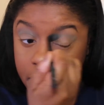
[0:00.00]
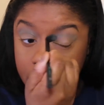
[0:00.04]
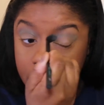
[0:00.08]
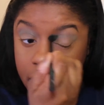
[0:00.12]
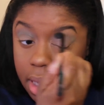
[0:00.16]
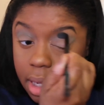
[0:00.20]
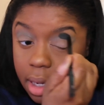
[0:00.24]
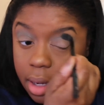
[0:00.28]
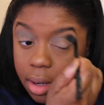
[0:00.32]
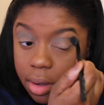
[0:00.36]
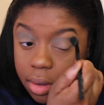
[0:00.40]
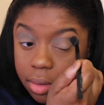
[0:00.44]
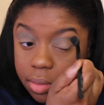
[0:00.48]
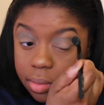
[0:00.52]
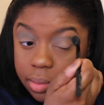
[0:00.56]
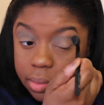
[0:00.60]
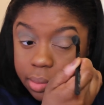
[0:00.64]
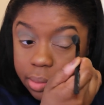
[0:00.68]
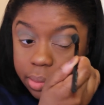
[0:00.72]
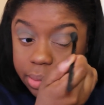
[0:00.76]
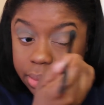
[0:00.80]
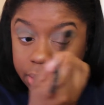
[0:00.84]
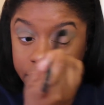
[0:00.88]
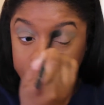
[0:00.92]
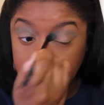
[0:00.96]
Now,
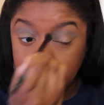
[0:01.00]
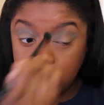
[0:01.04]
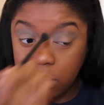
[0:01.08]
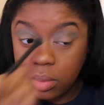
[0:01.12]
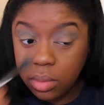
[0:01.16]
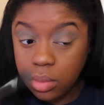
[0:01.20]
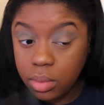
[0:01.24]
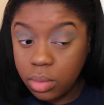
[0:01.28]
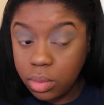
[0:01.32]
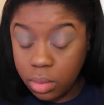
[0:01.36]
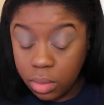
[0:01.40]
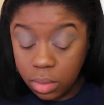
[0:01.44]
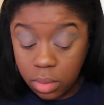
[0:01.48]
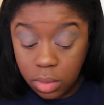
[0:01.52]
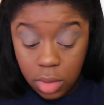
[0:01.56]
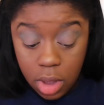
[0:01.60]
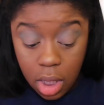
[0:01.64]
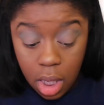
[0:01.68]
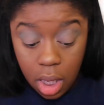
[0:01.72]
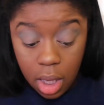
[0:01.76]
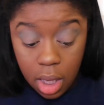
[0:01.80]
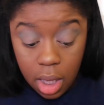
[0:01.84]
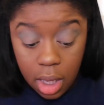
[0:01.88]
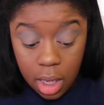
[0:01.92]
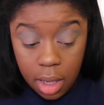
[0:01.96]

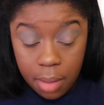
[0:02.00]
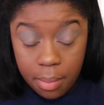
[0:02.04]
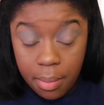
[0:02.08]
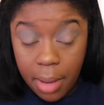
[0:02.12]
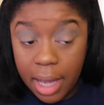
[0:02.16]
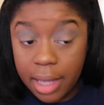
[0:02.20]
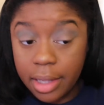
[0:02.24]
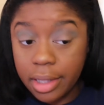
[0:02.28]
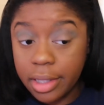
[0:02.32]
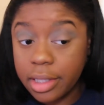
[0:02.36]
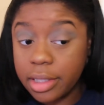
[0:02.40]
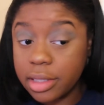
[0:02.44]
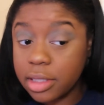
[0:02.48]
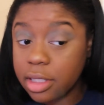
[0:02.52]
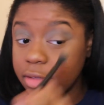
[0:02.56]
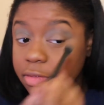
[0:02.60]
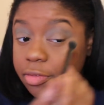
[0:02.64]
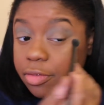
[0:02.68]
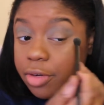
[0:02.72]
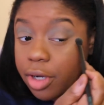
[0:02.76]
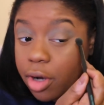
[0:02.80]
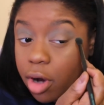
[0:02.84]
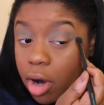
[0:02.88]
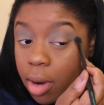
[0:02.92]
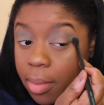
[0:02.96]
it might look
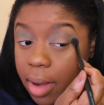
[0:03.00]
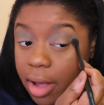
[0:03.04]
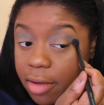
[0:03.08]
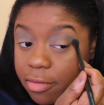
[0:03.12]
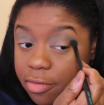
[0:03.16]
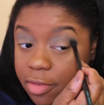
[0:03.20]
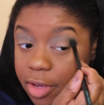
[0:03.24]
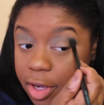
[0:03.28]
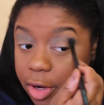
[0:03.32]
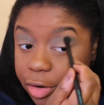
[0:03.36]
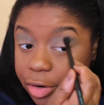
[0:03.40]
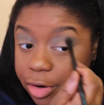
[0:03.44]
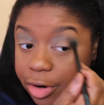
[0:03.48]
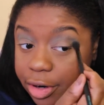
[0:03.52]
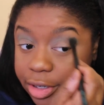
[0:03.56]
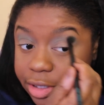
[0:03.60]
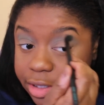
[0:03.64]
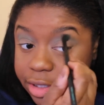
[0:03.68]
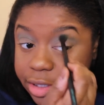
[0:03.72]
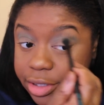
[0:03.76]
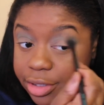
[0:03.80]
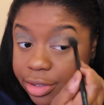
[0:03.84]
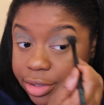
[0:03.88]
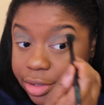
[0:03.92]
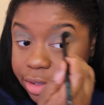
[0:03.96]
different on my fairer
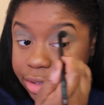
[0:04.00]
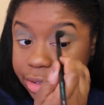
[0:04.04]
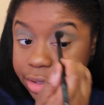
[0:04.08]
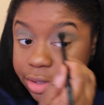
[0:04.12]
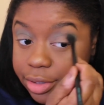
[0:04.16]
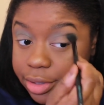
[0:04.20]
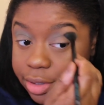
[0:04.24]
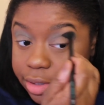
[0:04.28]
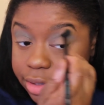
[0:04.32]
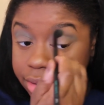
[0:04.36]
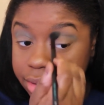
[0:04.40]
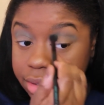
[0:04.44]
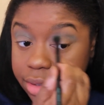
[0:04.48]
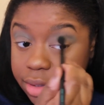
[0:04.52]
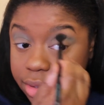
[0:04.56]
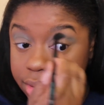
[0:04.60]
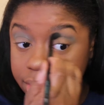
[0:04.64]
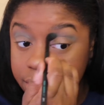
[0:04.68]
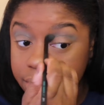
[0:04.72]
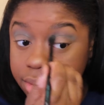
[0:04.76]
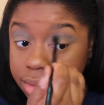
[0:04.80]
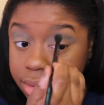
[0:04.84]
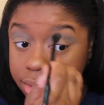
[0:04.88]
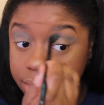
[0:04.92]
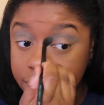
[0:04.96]
sisters,
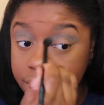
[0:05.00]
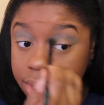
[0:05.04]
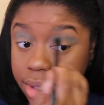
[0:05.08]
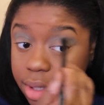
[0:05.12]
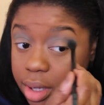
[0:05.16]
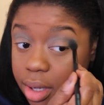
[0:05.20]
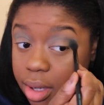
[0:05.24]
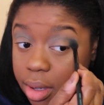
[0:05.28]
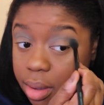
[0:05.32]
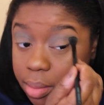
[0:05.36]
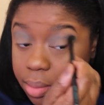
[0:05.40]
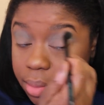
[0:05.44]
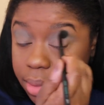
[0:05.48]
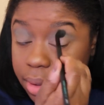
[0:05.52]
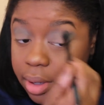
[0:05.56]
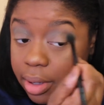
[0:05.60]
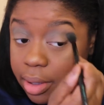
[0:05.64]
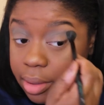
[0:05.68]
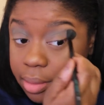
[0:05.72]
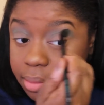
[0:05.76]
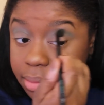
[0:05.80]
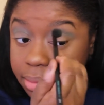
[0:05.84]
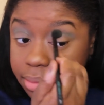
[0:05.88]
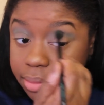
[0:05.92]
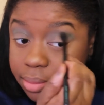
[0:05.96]
but